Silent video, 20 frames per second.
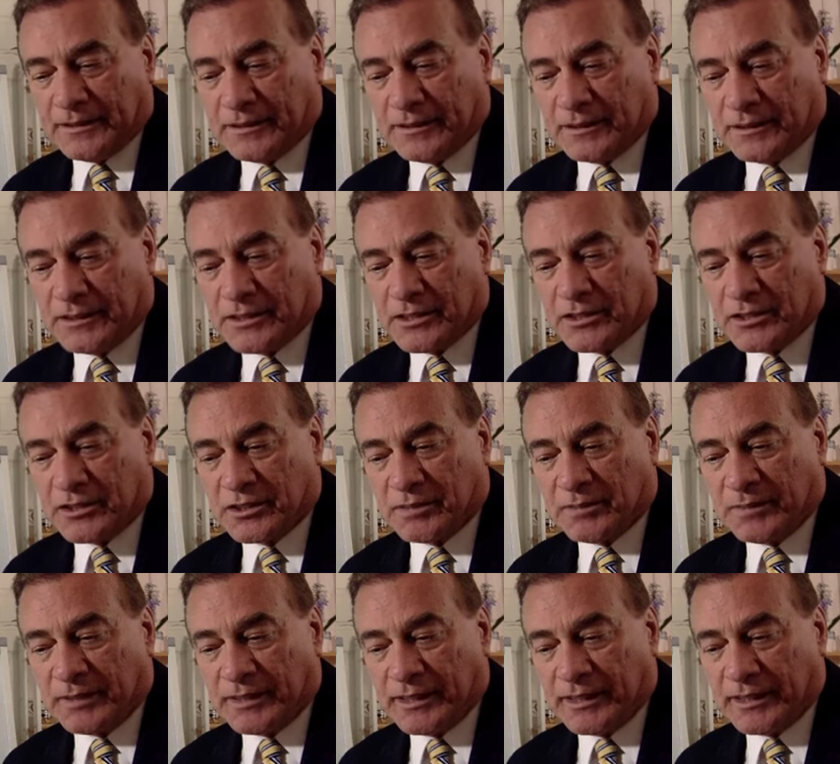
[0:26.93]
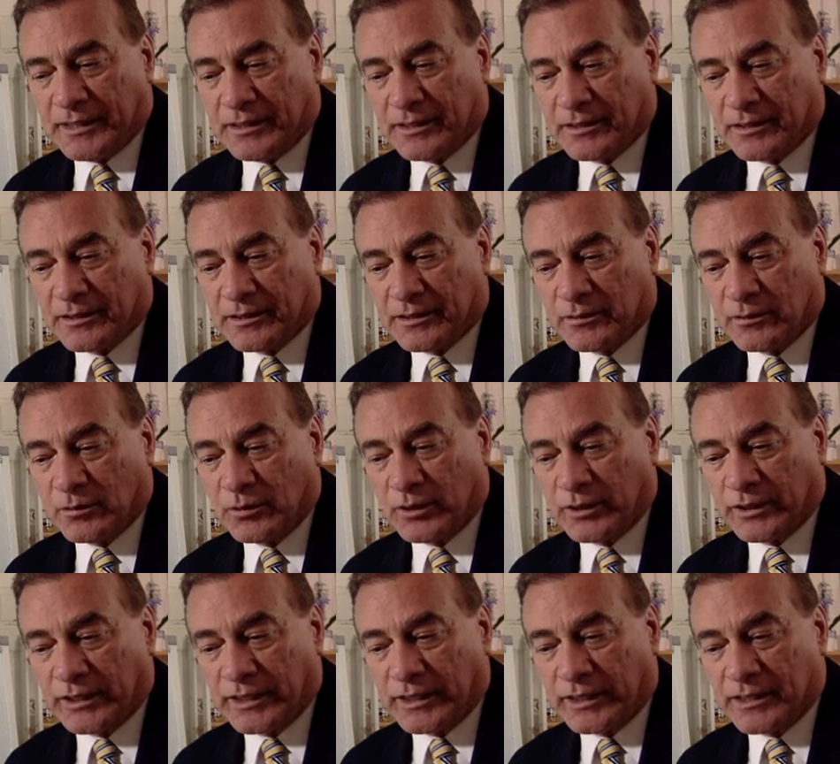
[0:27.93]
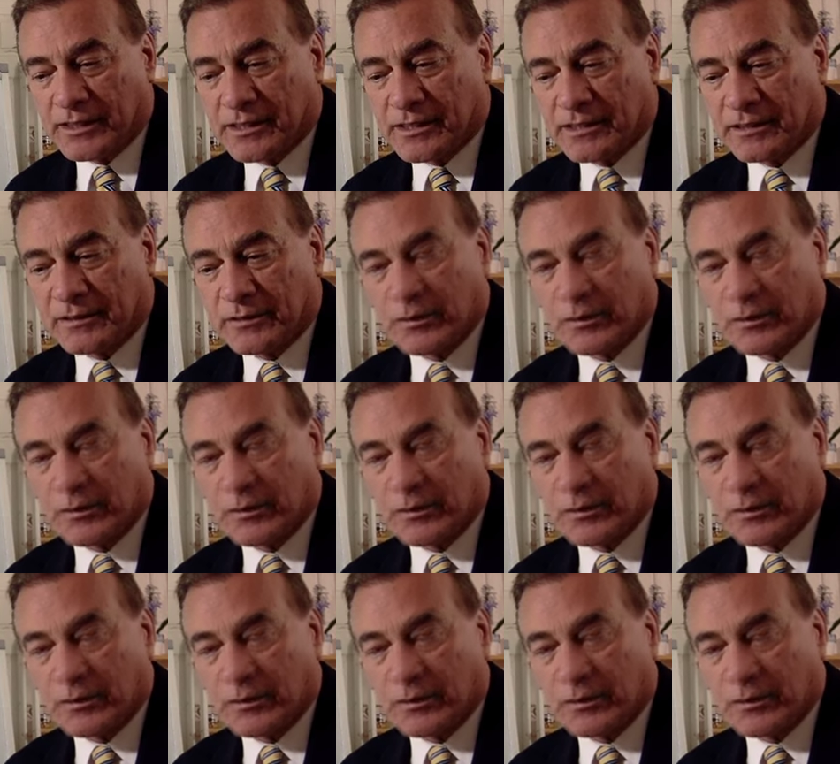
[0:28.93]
listen to my workings,